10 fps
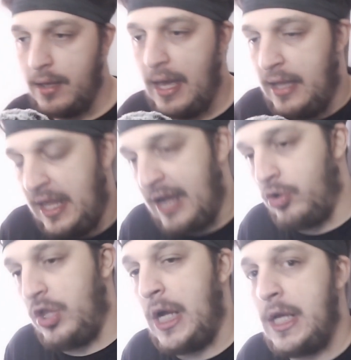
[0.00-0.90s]
Attack
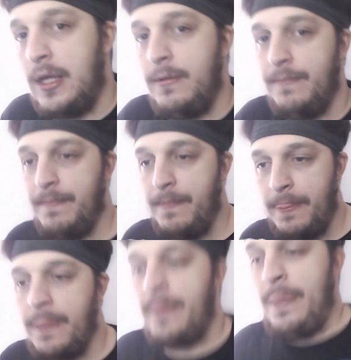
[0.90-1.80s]
on Titan,
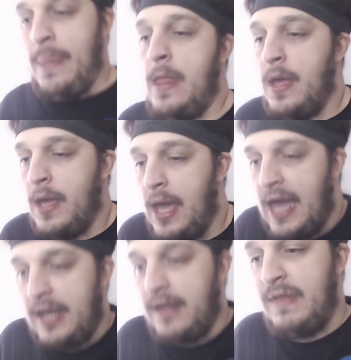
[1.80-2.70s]

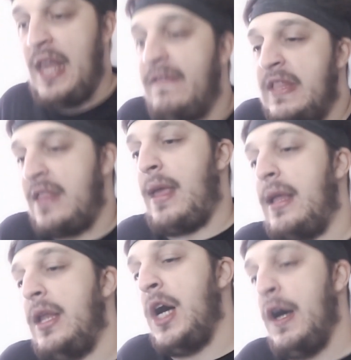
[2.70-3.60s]
and I've left the
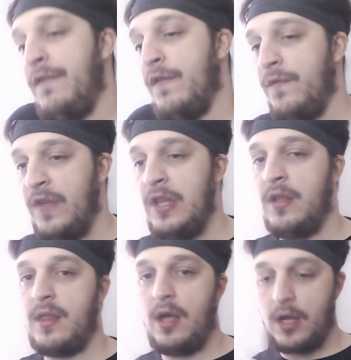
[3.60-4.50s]
second half of
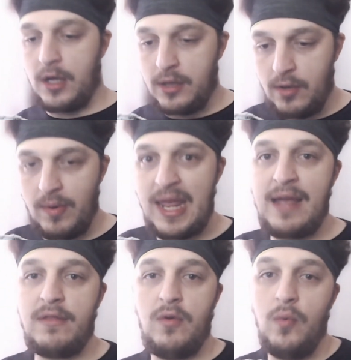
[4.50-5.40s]
Vinland Saga to
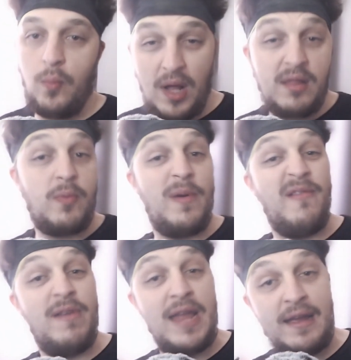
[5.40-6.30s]
react to whilst we
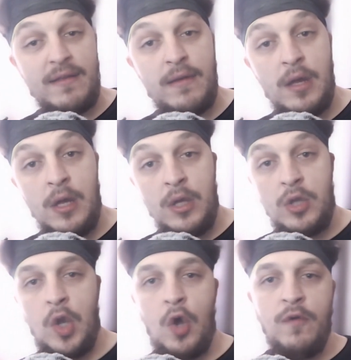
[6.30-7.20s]
react
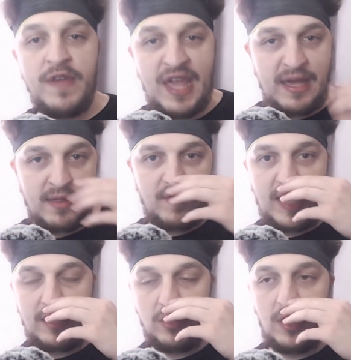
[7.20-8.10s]
to the OVAs of
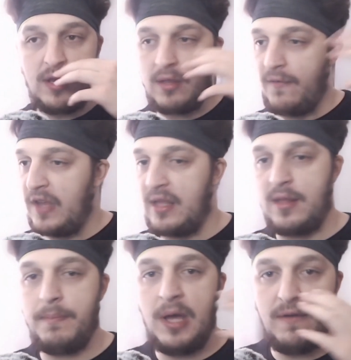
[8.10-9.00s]
Attack on Titan. So I think it's
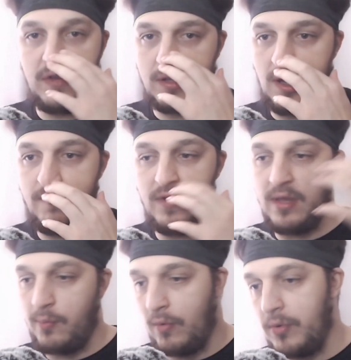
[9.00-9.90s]
a perfect time for
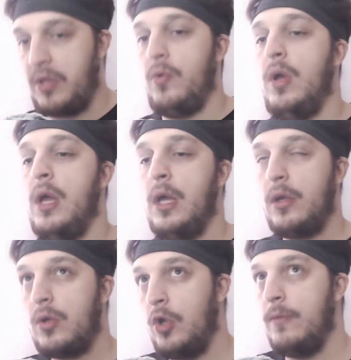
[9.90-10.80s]
this. We're also
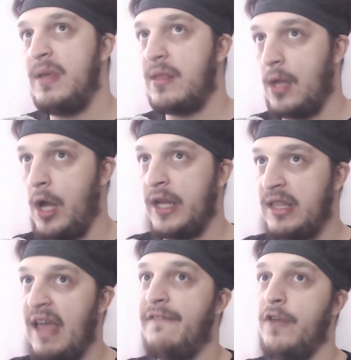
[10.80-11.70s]
going to be starting
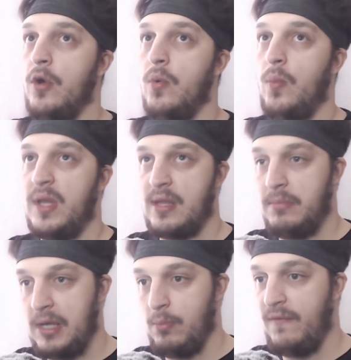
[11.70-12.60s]
Death Note once I'm
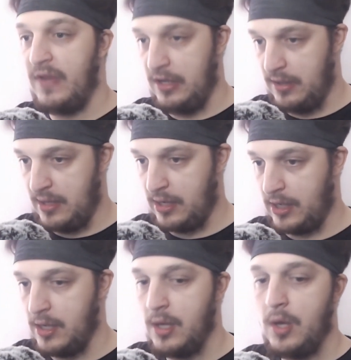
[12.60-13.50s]
done with Vinland
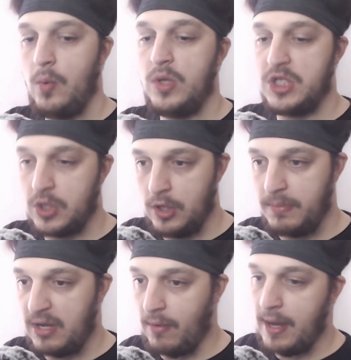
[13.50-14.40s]
Saga, which is going to
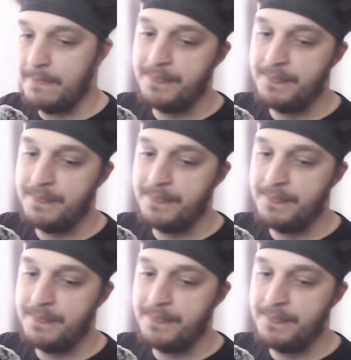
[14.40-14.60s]
be great.